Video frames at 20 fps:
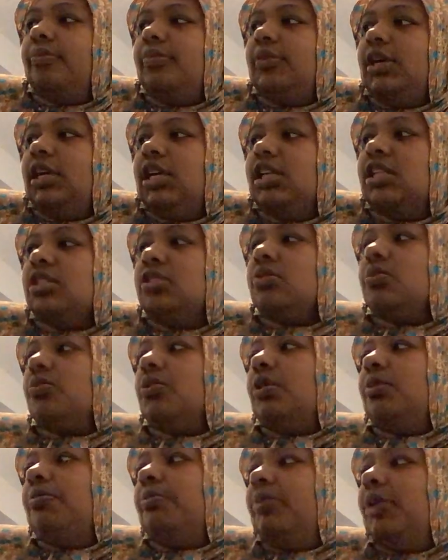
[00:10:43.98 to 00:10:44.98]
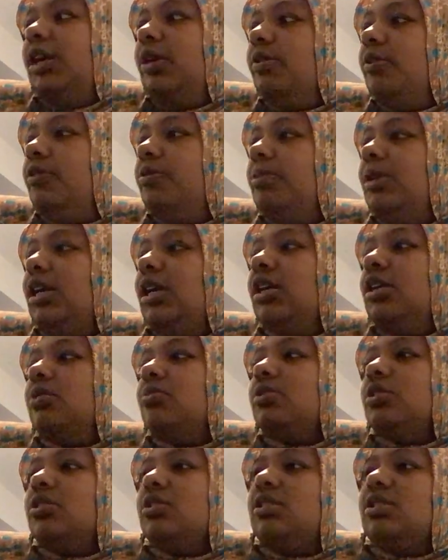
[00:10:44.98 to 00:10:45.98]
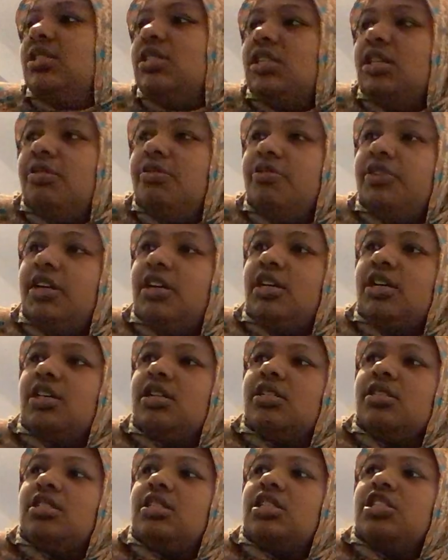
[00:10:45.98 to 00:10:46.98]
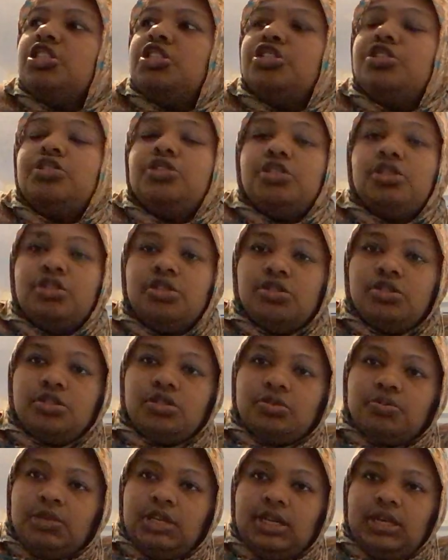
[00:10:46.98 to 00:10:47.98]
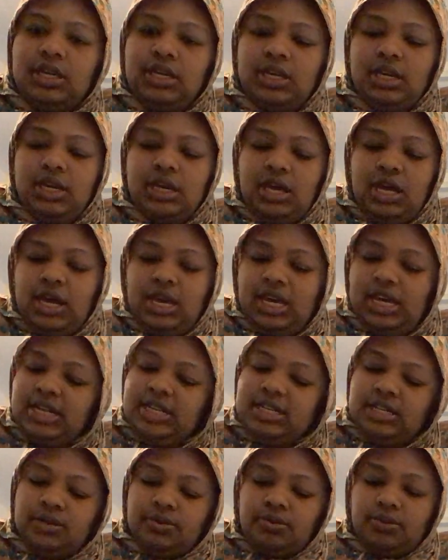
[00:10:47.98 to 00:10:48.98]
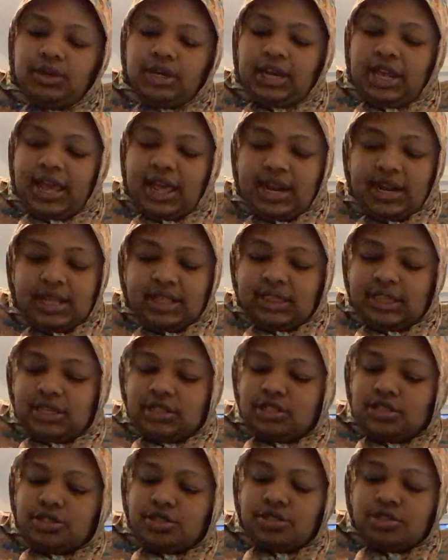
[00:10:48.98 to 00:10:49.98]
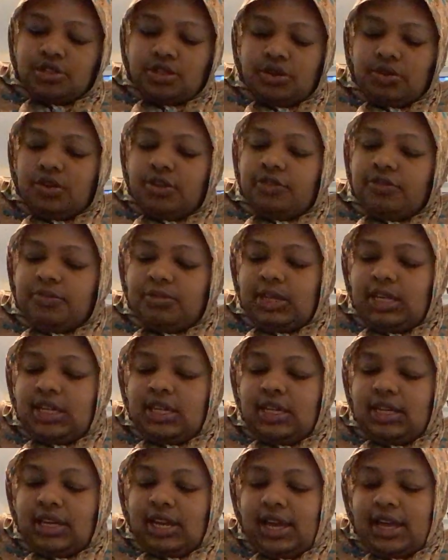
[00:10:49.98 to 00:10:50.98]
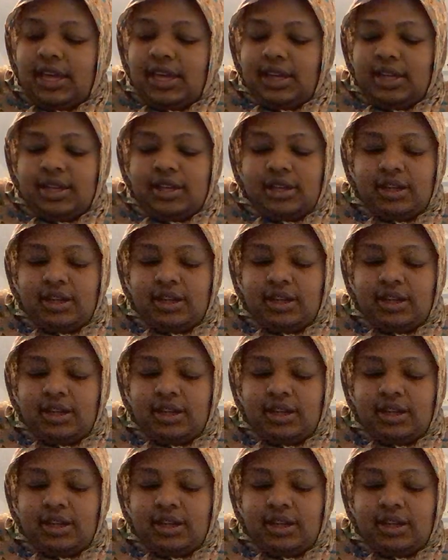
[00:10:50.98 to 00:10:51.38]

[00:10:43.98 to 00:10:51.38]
he doesn't want to be with me, he wasn't serious, he just used me, he didn't want anything to do with me, like